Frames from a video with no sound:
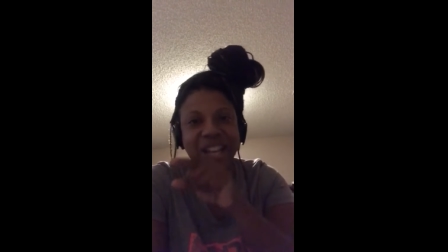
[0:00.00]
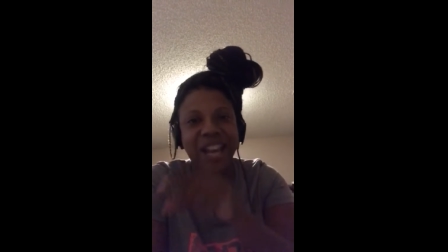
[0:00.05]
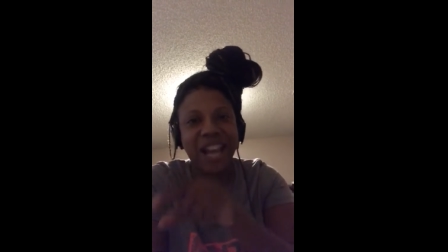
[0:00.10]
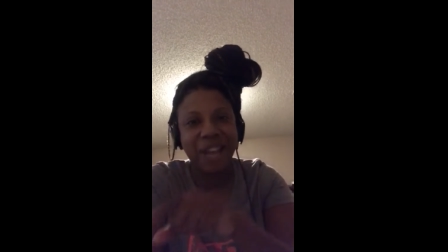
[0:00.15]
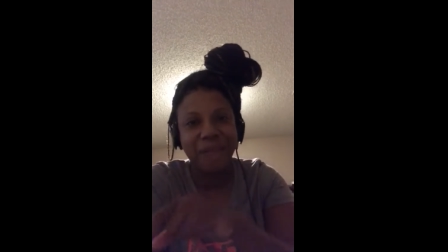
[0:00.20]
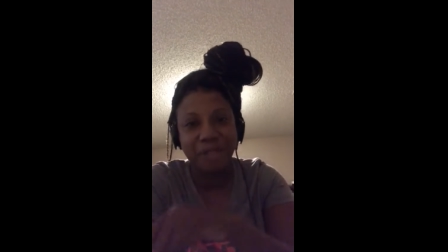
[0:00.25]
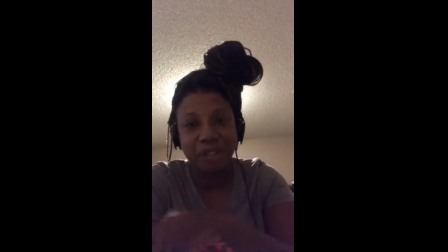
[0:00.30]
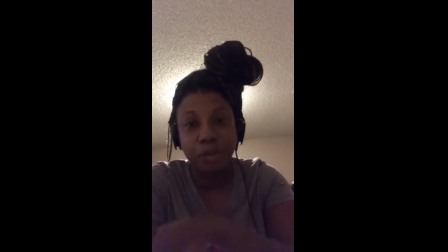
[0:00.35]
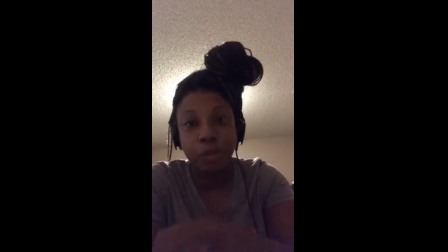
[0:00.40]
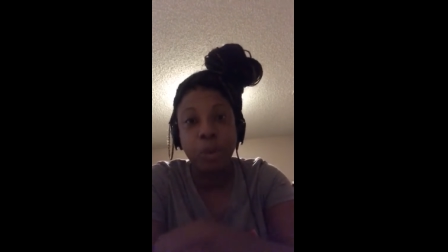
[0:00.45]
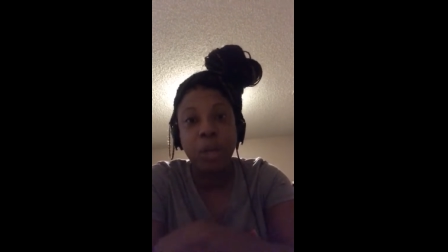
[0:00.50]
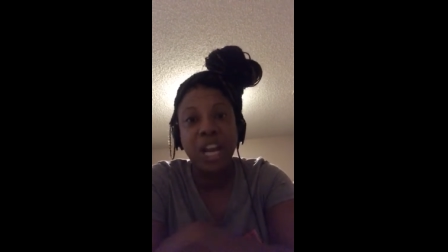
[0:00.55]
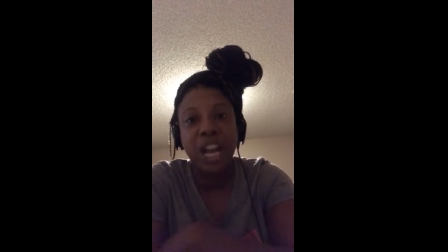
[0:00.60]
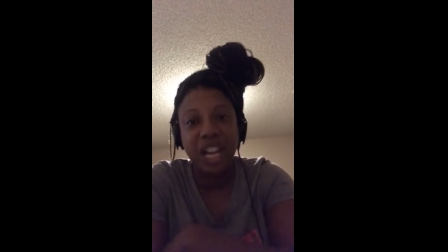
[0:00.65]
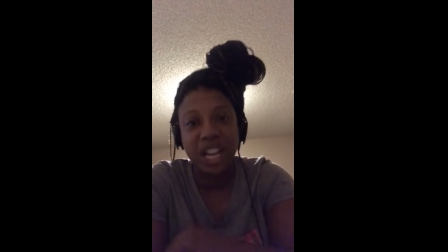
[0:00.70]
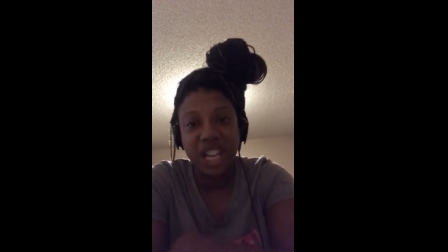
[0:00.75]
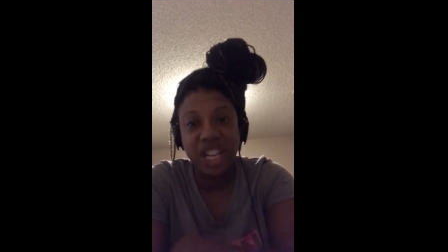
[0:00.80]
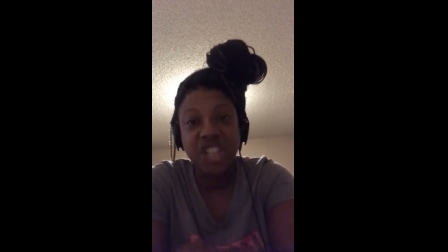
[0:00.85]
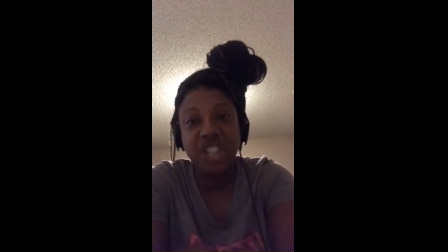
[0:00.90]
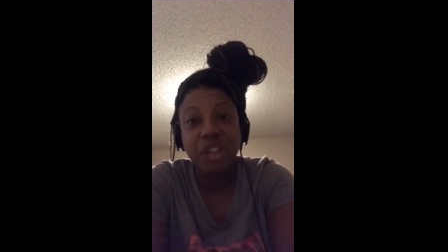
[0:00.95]
life is what
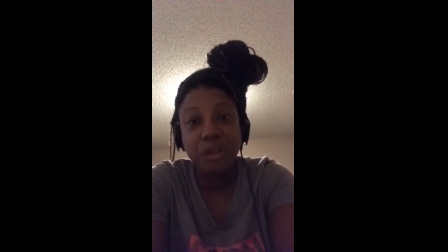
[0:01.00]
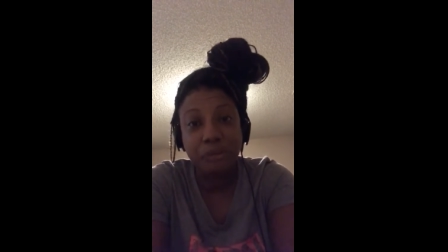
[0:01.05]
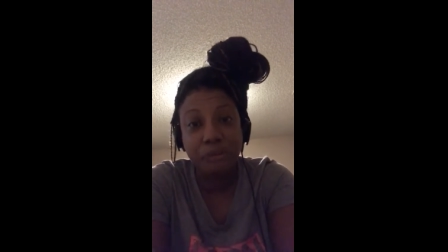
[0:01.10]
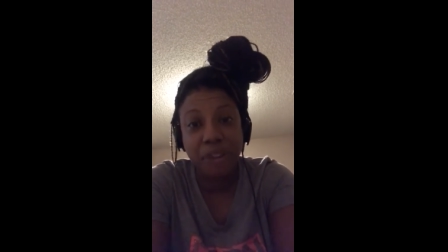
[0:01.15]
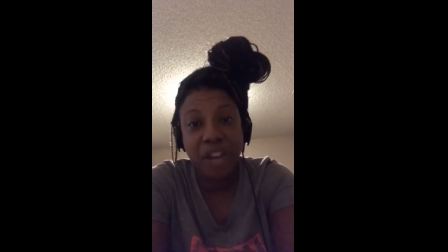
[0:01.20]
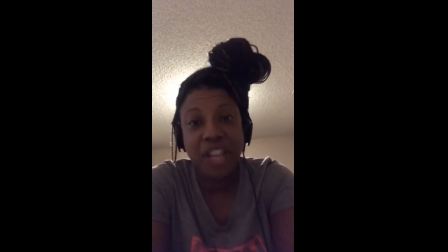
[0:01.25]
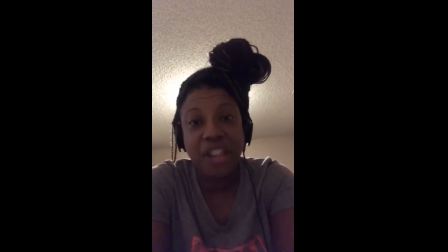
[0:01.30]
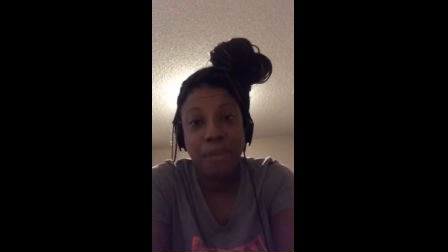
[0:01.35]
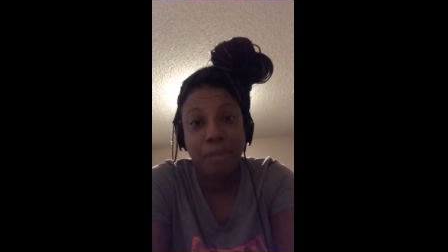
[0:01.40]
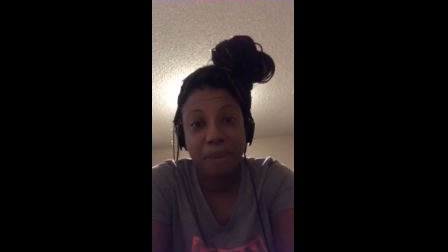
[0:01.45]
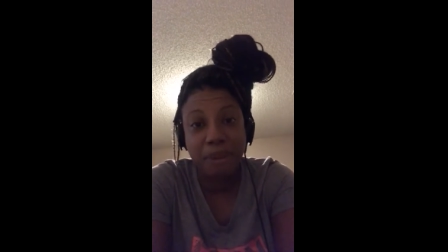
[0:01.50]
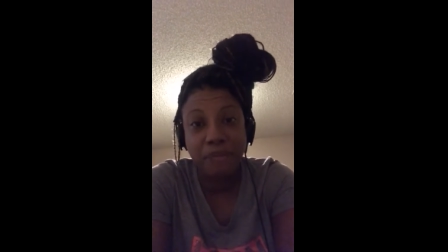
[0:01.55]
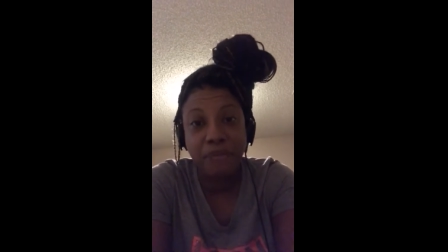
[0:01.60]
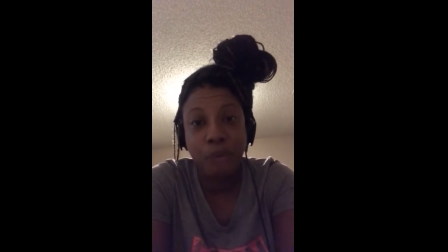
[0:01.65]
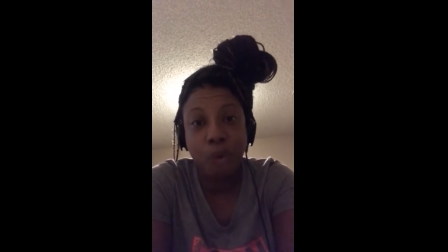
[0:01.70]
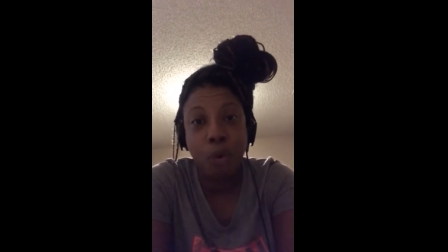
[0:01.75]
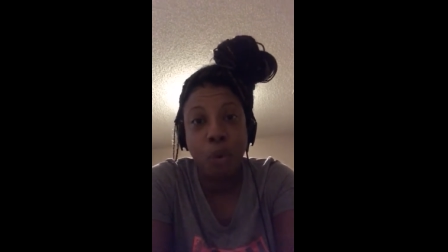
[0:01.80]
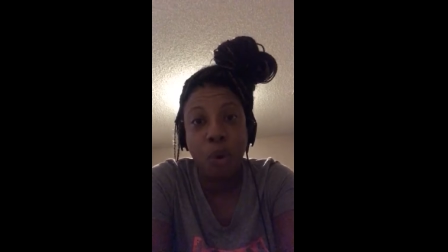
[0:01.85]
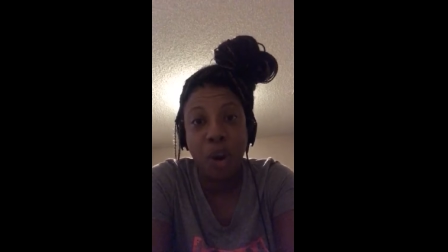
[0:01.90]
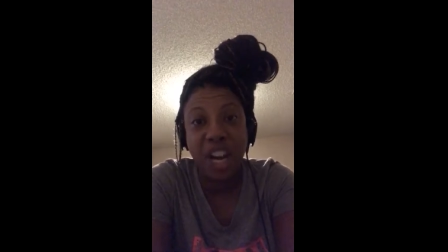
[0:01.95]
I need you to faith me
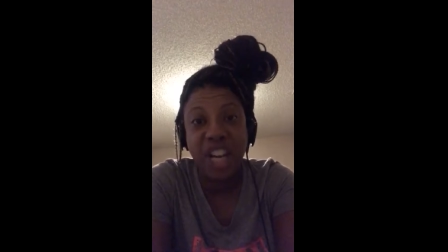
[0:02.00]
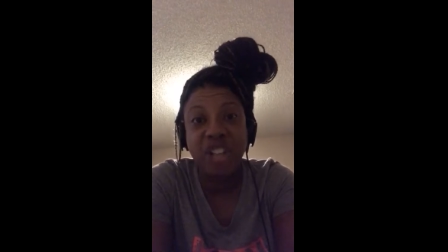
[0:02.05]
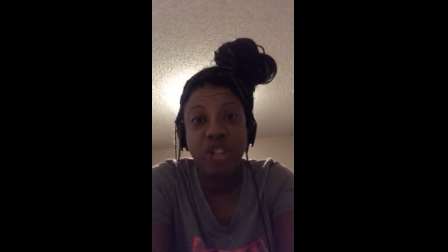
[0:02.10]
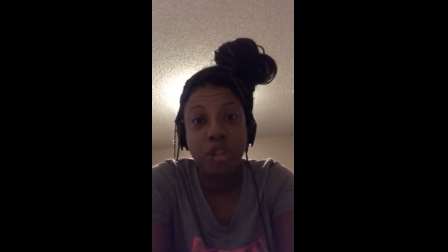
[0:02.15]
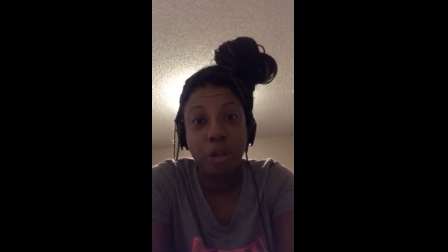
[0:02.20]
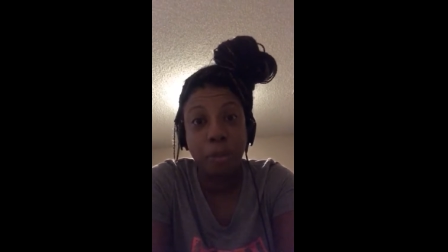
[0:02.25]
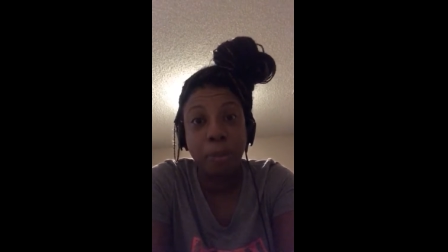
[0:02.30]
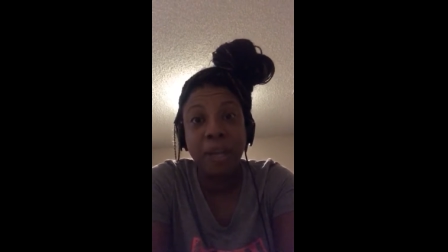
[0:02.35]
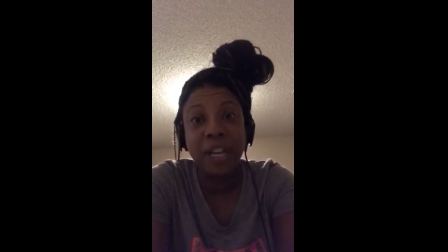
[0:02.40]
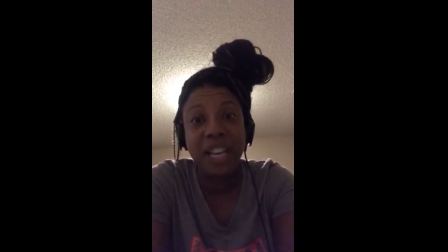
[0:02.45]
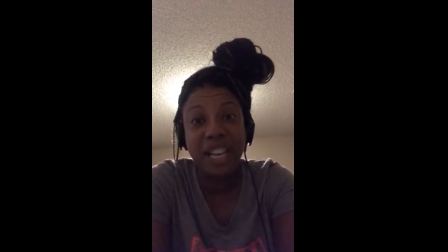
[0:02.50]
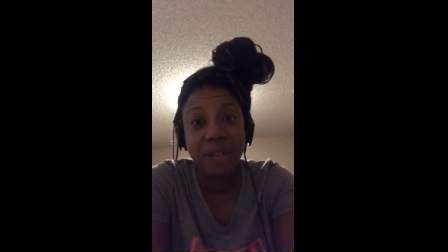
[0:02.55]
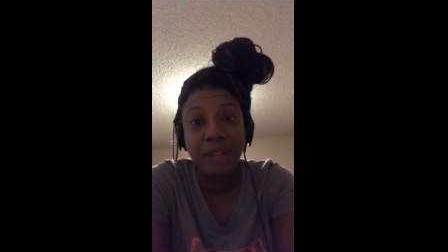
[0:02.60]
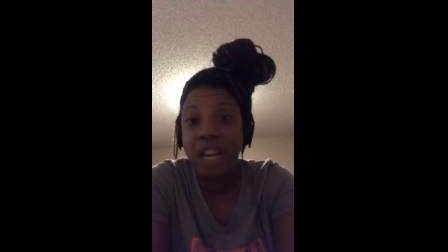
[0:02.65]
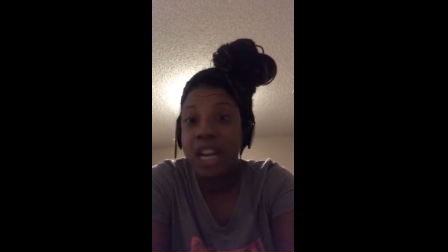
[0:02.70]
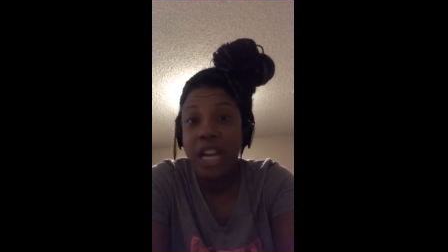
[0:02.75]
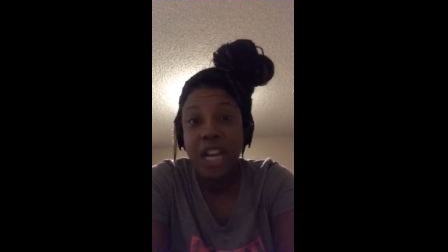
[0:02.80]
for. What I need you to believe.